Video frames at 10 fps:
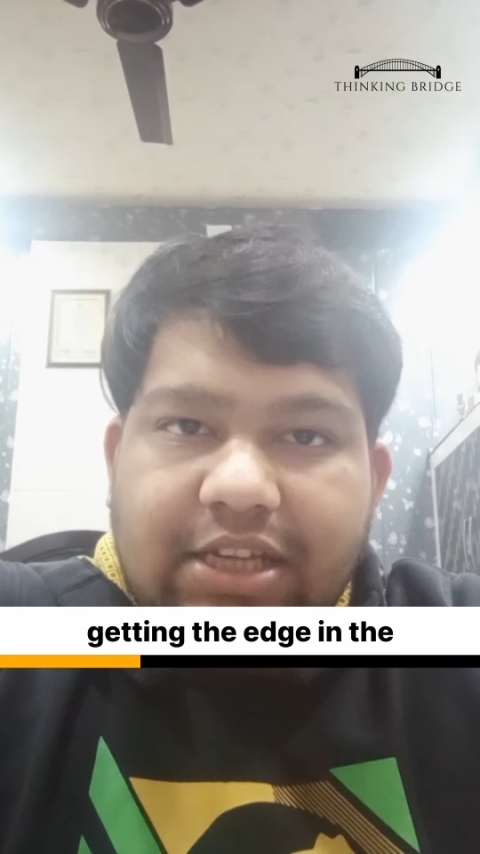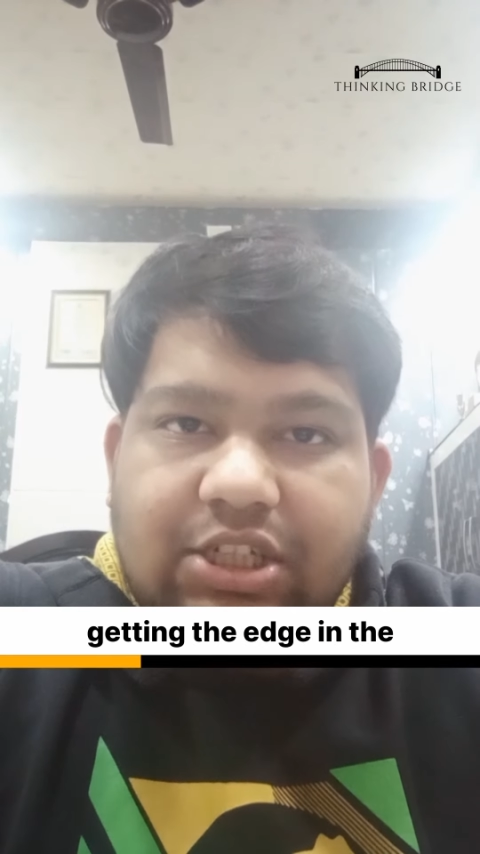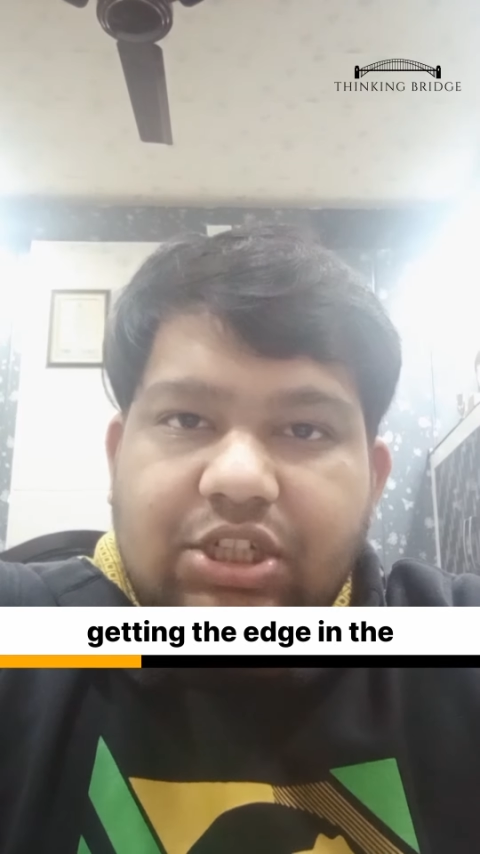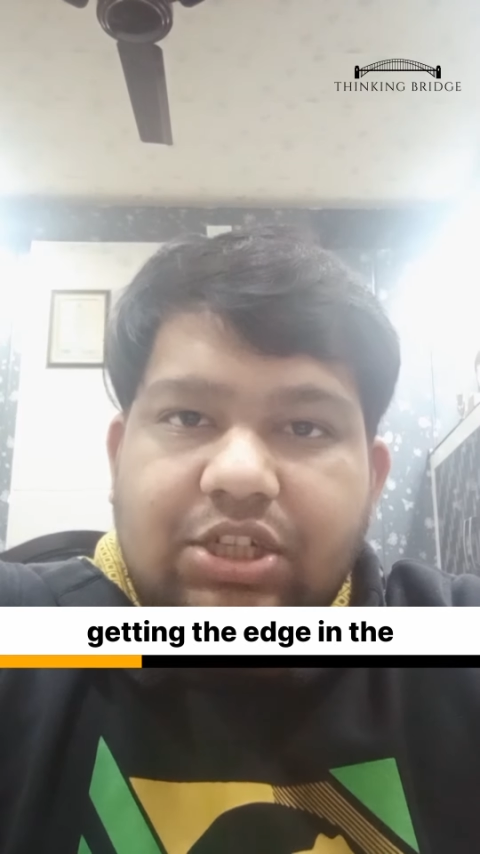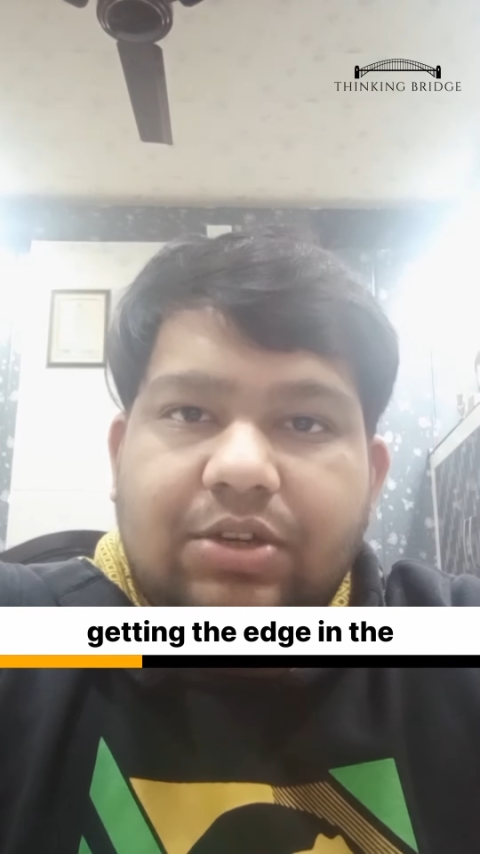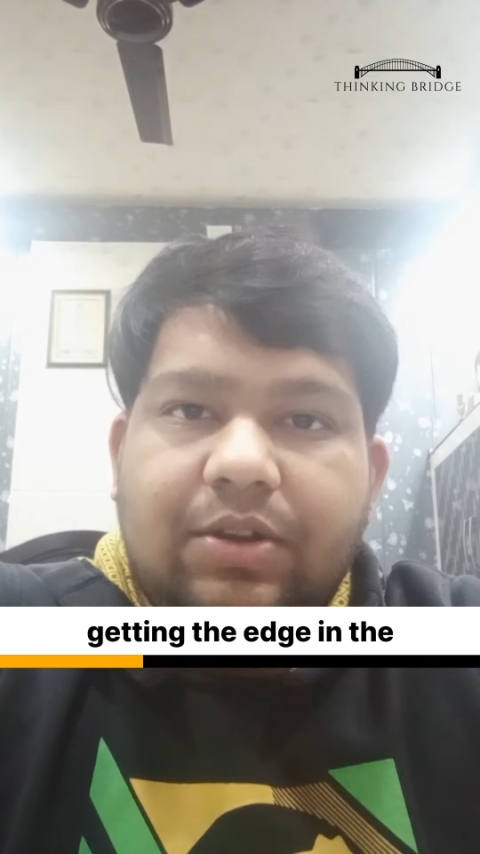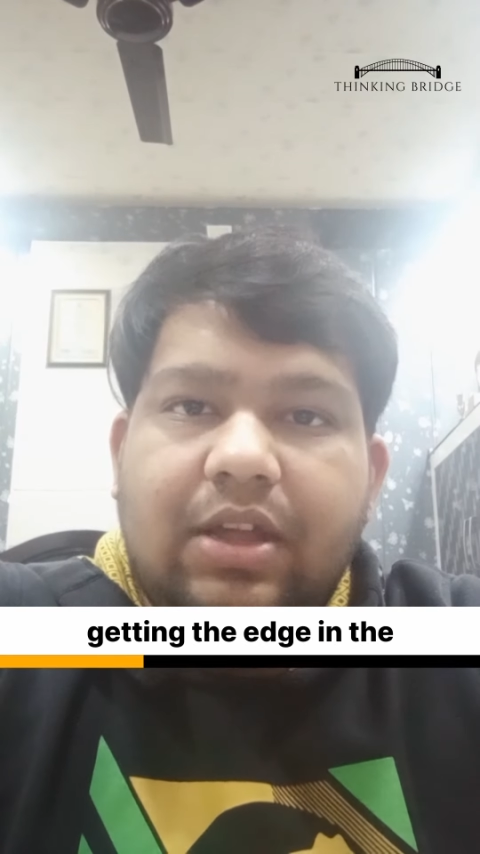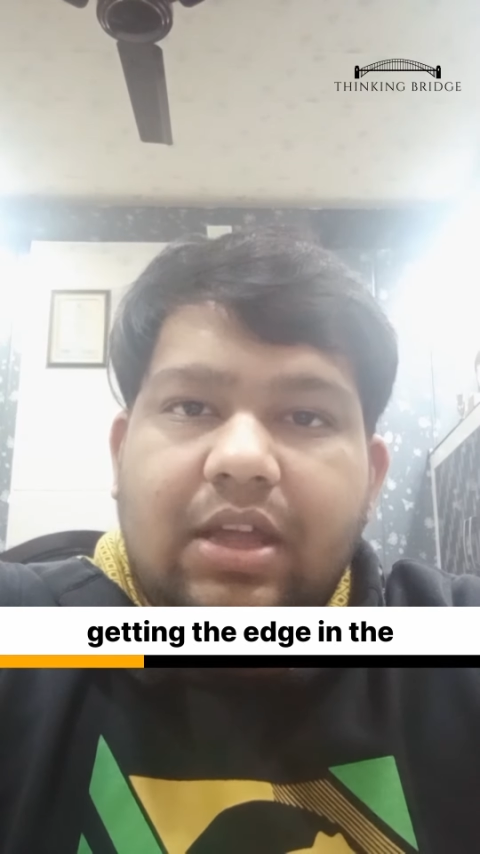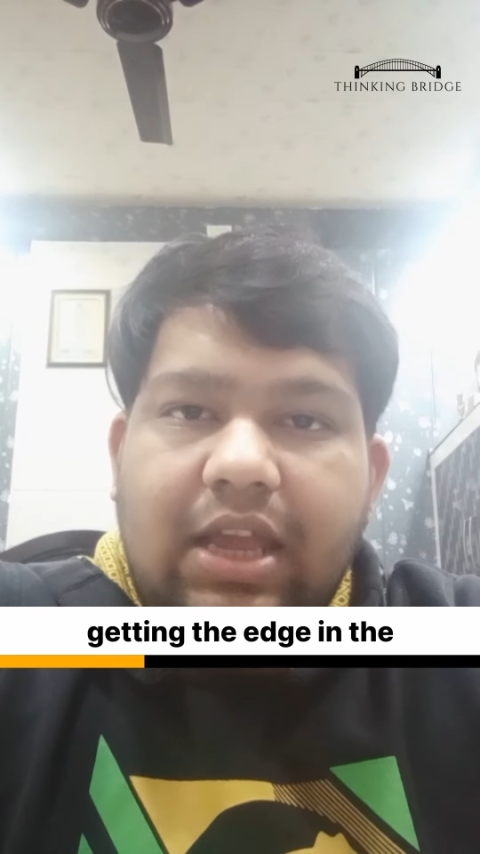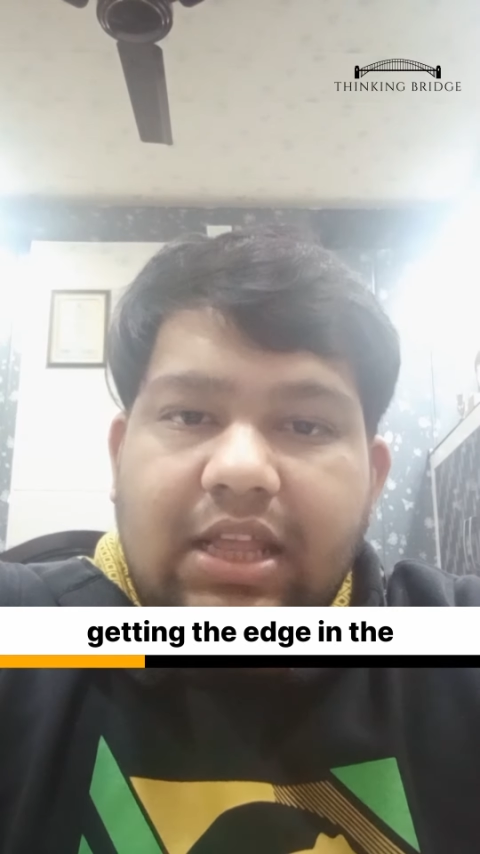edge
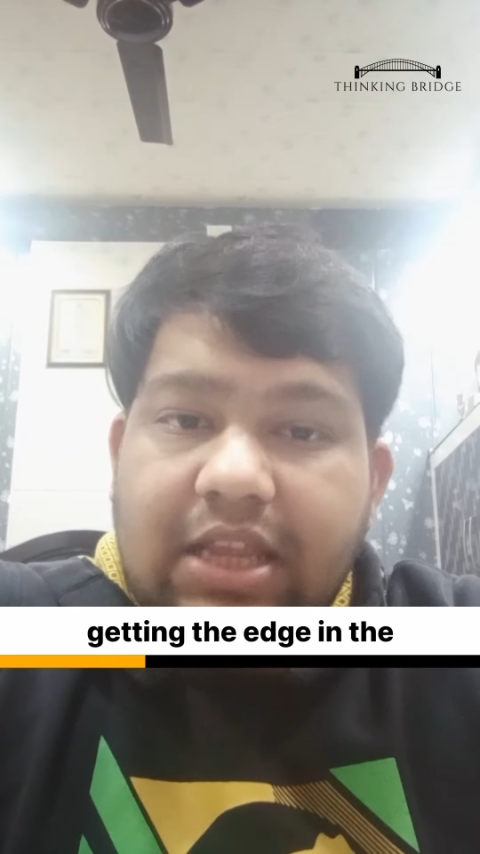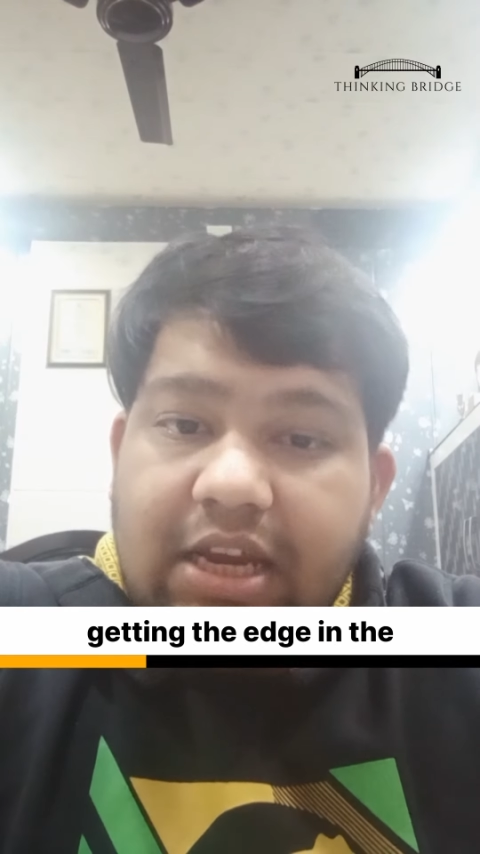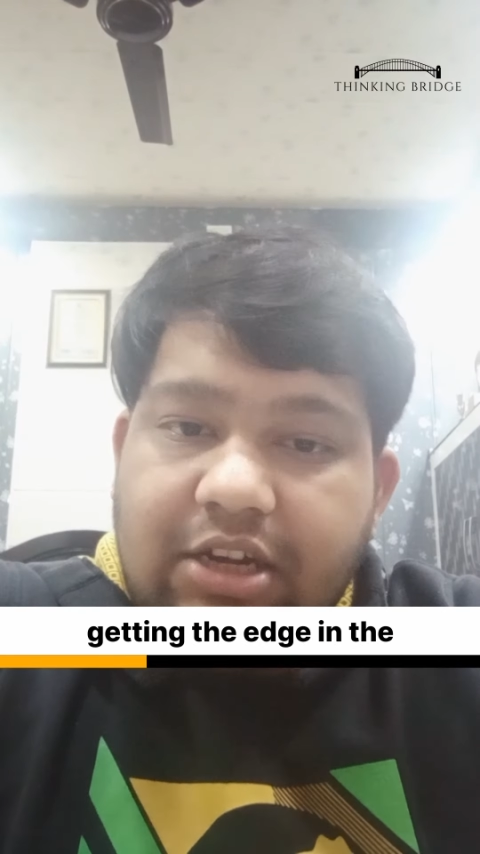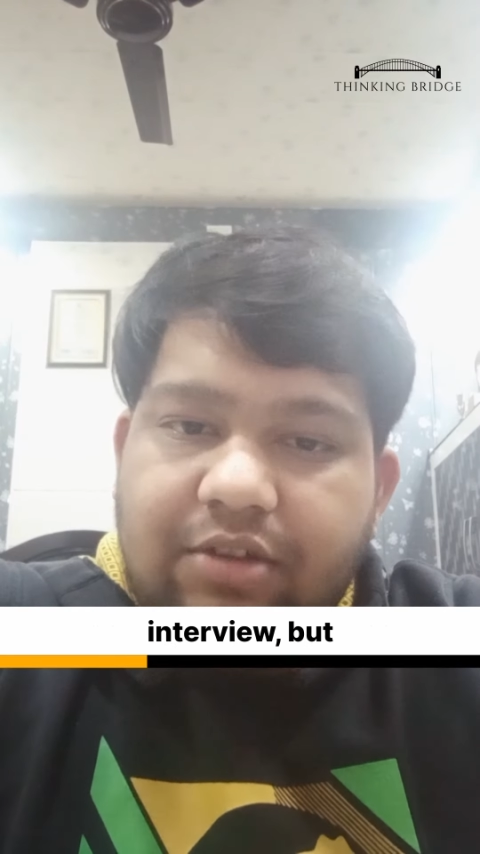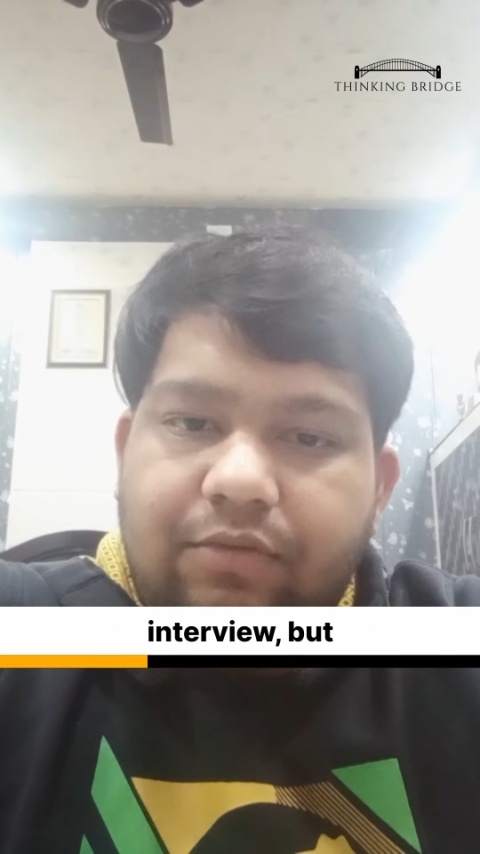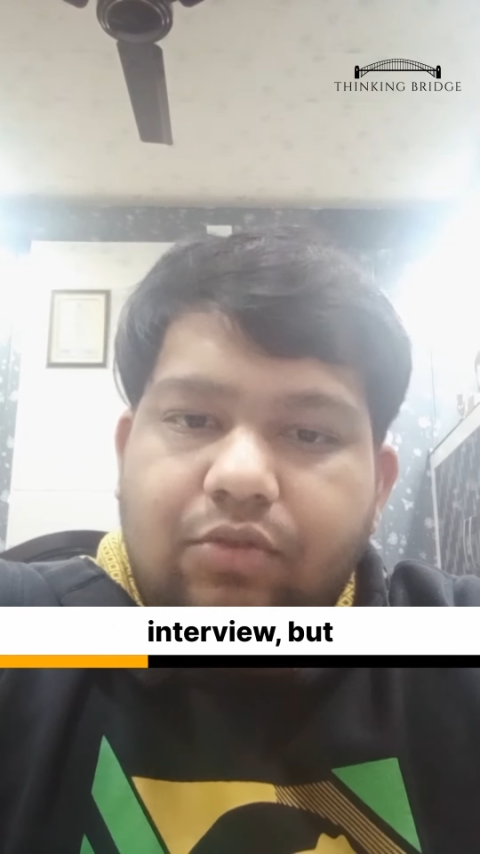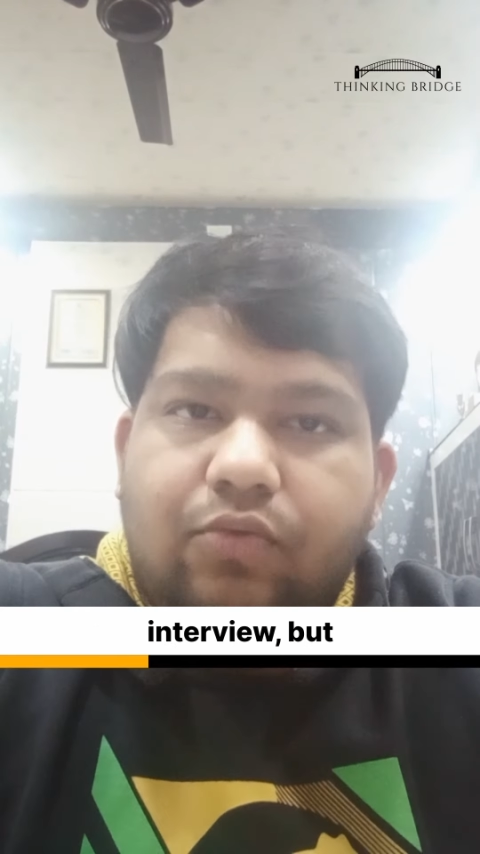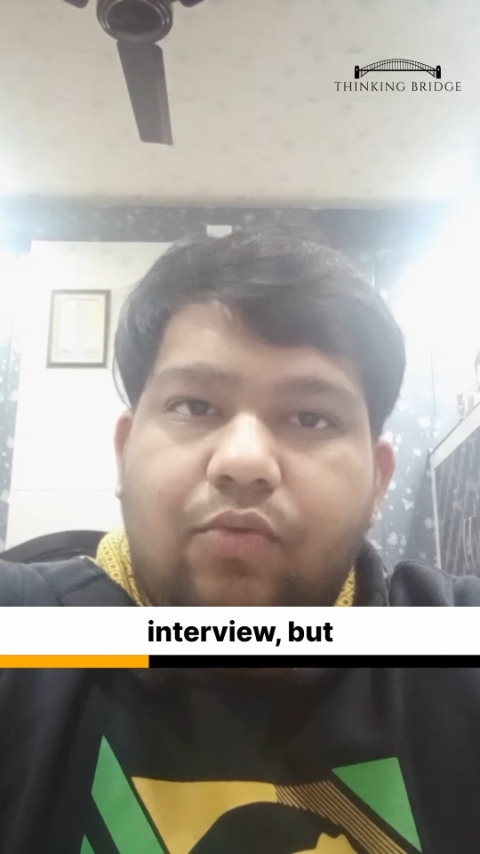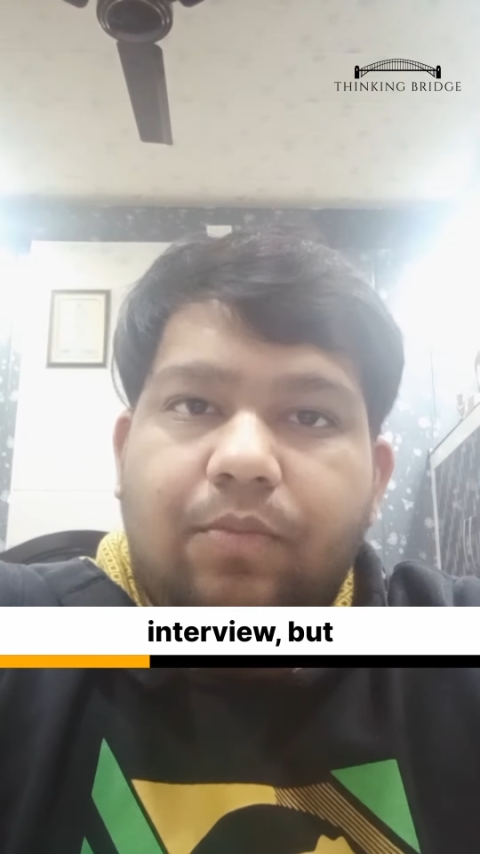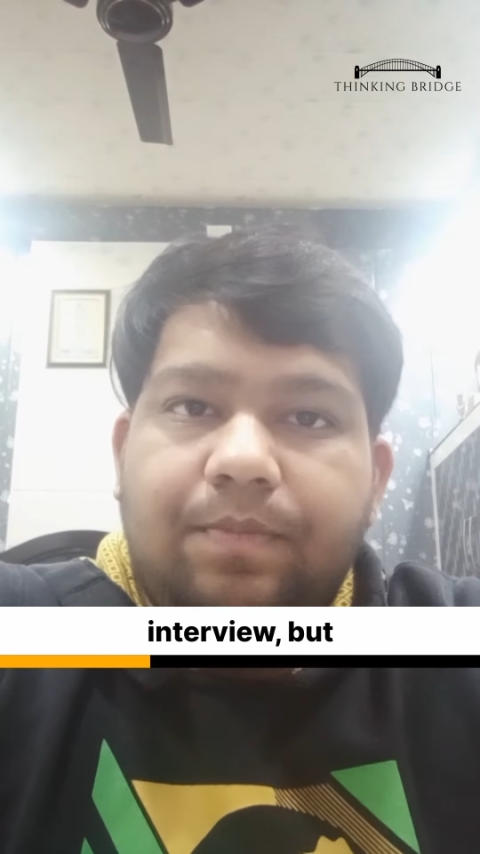in the interview,